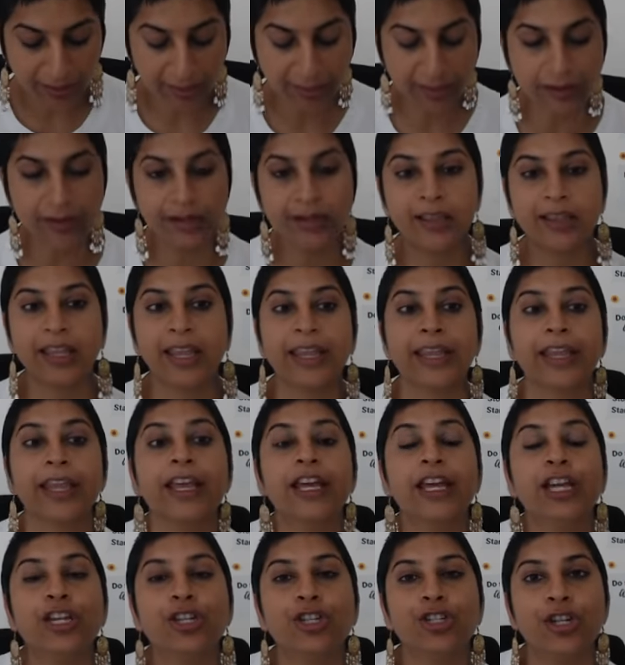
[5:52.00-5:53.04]
Third thing,
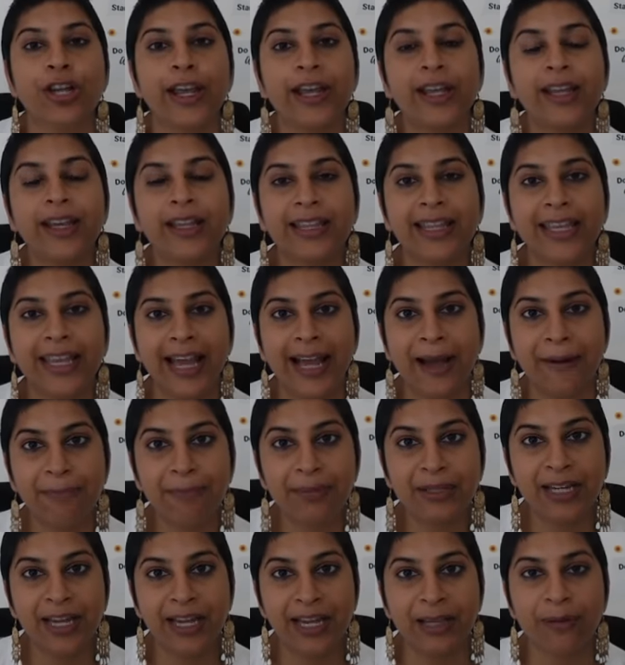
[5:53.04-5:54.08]
check the
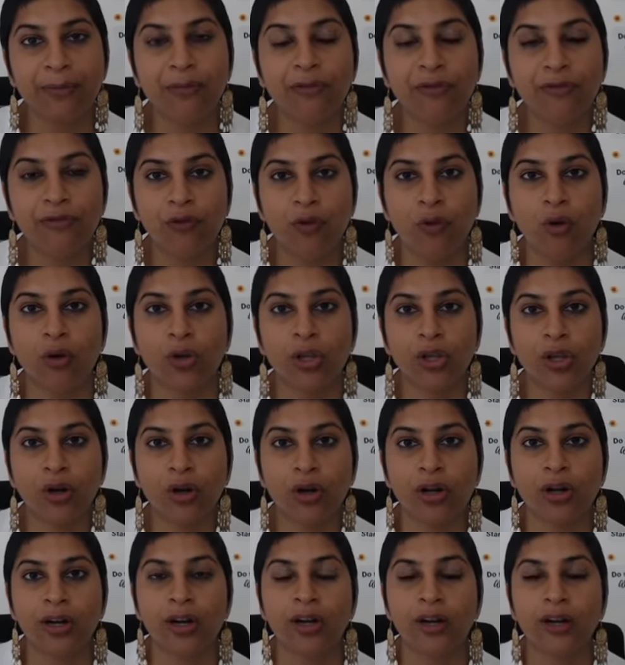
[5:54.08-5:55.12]
uptime for
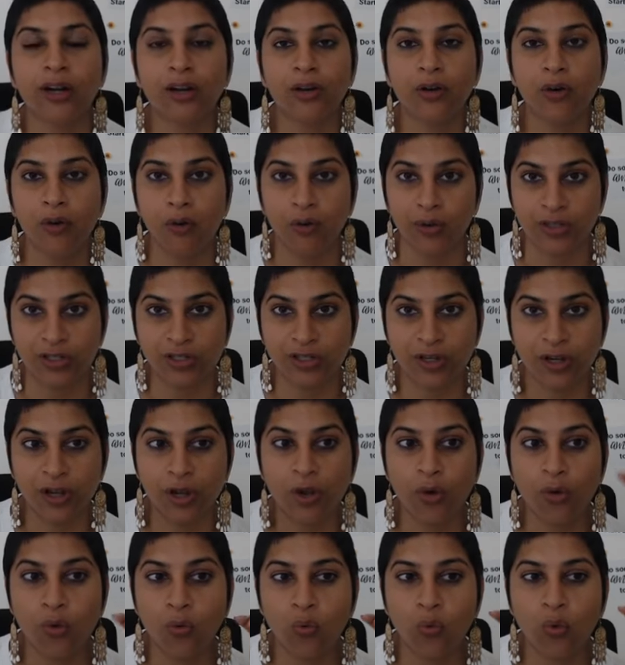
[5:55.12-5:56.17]
your host.
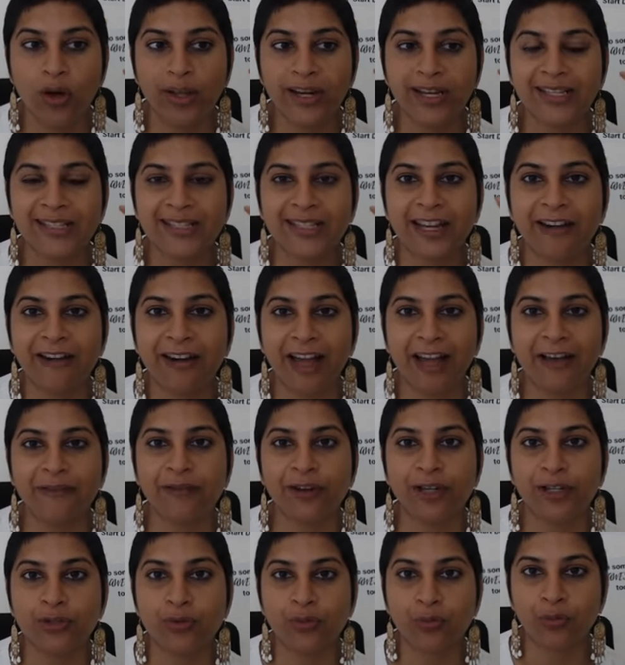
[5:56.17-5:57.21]
What is their
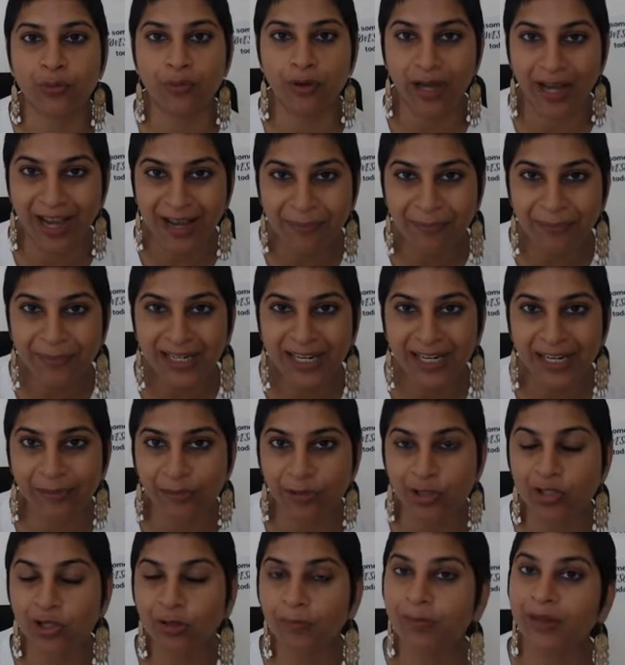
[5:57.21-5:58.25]
average uptime?
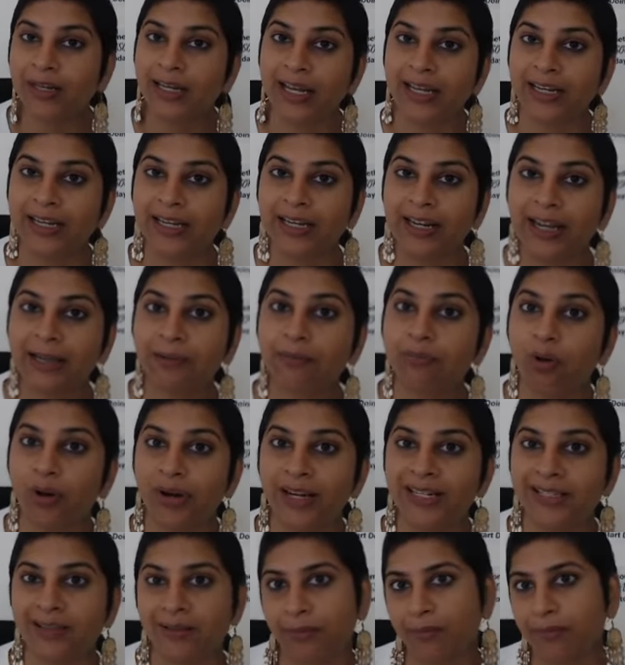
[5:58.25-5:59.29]
It should be 99
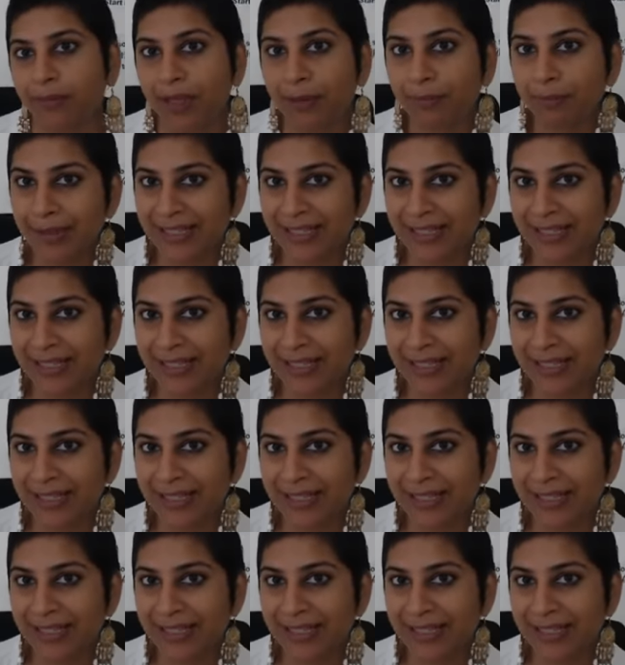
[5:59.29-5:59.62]
point something